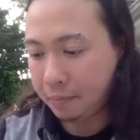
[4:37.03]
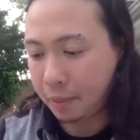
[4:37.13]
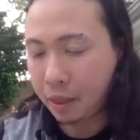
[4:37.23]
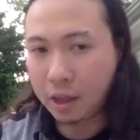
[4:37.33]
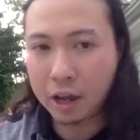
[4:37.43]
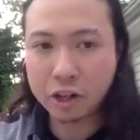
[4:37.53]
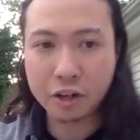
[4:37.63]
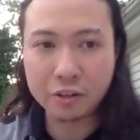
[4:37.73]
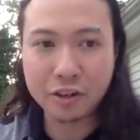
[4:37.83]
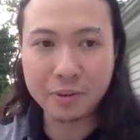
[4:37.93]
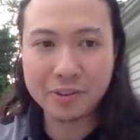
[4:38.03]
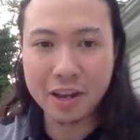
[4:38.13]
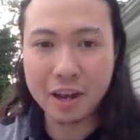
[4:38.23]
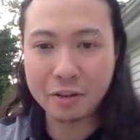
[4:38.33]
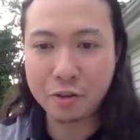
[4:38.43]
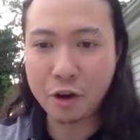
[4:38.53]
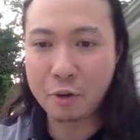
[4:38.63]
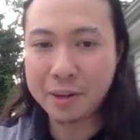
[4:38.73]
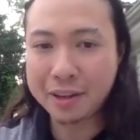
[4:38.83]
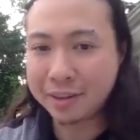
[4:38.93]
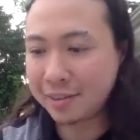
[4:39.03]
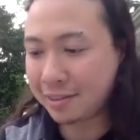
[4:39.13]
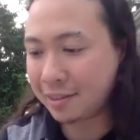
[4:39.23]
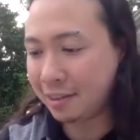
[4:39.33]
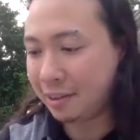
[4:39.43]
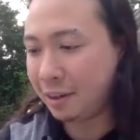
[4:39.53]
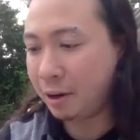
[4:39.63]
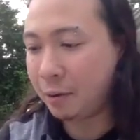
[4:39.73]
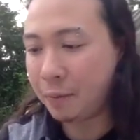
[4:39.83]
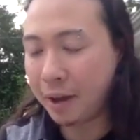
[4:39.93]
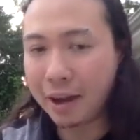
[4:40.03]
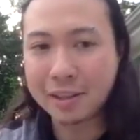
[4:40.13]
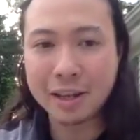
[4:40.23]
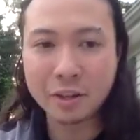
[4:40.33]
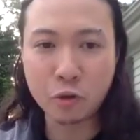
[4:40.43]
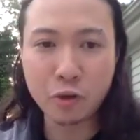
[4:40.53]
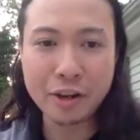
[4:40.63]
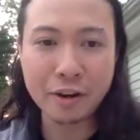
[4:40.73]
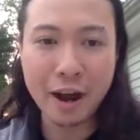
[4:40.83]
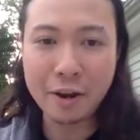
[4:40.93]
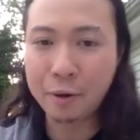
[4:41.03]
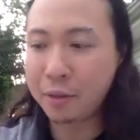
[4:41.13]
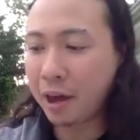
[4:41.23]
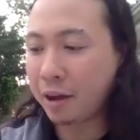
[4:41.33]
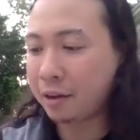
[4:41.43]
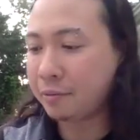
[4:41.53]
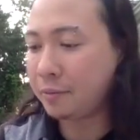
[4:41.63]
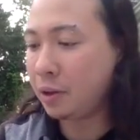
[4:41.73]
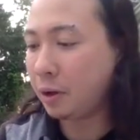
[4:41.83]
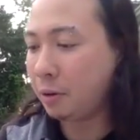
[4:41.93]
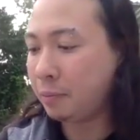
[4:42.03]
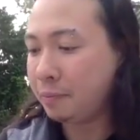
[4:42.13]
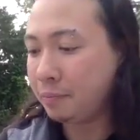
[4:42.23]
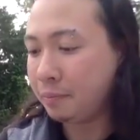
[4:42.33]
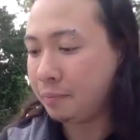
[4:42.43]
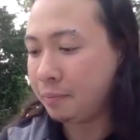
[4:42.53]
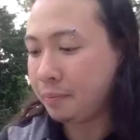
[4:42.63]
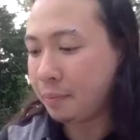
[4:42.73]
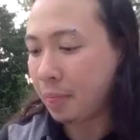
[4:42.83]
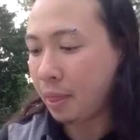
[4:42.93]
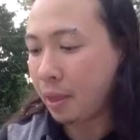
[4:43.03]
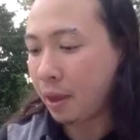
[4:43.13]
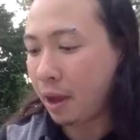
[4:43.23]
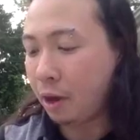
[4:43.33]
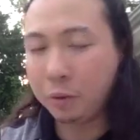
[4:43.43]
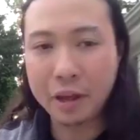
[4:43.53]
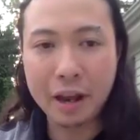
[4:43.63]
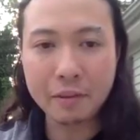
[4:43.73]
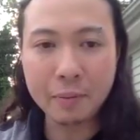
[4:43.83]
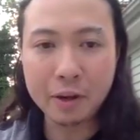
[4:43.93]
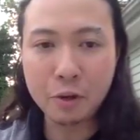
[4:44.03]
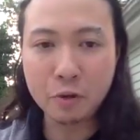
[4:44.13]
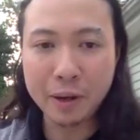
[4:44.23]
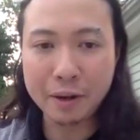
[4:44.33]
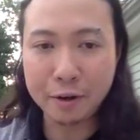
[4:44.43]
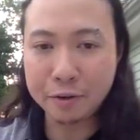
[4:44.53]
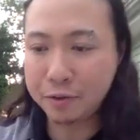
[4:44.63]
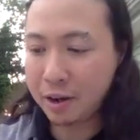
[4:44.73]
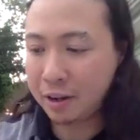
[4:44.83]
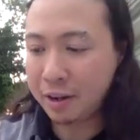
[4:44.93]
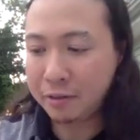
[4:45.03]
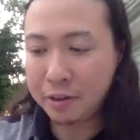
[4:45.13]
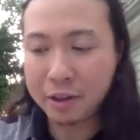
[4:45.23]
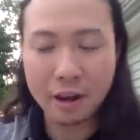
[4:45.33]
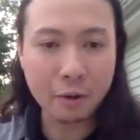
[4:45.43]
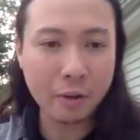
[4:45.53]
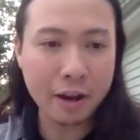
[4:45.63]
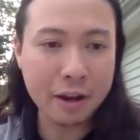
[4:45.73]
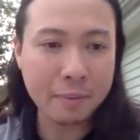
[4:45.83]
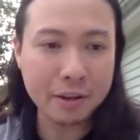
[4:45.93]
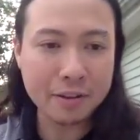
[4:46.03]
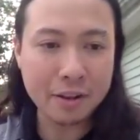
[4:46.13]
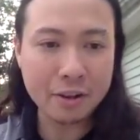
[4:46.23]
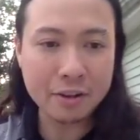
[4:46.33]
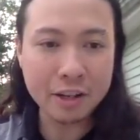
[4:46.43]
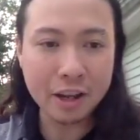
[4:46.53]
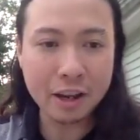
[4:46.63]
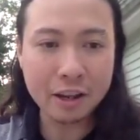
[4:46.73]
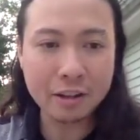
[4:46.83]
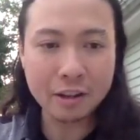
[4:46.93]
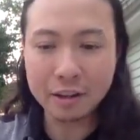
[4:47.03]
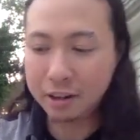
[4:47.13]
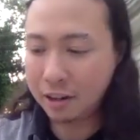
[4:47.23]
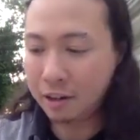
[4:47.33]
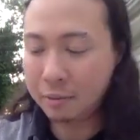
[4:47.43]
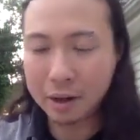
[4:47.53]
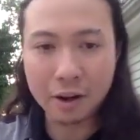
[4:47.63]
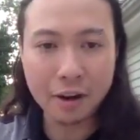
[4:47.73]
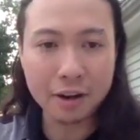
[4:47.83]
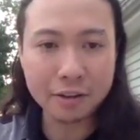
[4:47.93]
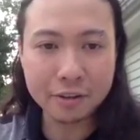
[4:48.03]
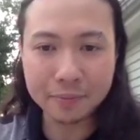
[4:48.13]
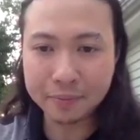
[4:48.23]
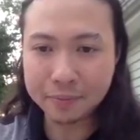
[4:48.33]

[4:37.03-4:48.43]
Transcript: Not sure if she would say yes or no because, you know, as a reader, I know that, you know, I don't let everybody use my cards for everything. I don't want anybody's energy getting into my cards.